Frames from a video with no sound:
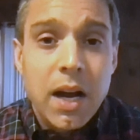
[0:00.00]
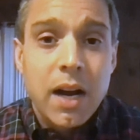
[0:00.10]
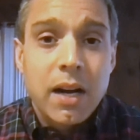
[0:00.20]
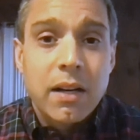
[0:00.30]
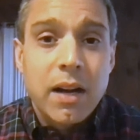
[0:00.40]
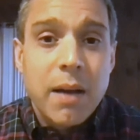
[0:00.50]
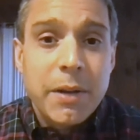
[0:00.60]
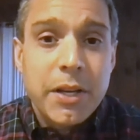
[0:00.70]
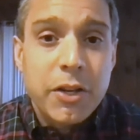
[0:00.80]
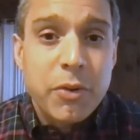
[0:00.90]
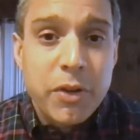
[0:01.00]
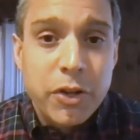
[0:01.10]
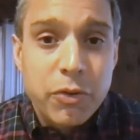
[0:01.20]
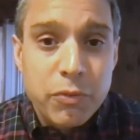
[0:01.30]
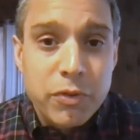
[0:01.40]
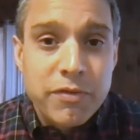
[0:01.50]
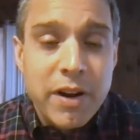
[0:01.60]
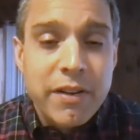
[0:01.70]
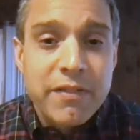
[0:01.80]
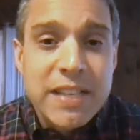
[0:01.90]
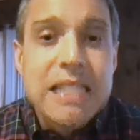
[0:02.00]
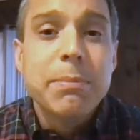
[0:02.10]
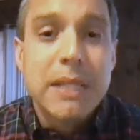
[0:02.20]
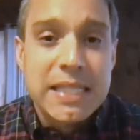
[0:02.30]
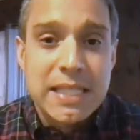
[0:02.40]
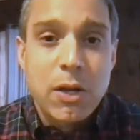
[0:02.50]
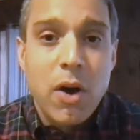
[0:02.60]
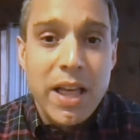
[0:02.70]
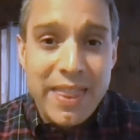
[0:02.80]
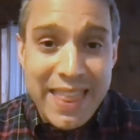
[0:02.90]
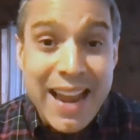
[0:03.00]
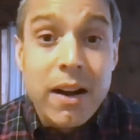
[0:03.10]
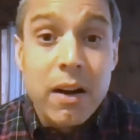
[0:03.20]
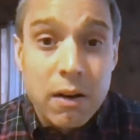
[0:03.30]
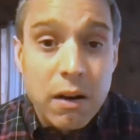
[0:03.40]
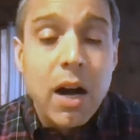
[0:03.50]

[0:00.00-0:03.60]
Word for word: I mean, you very visibly saw it there.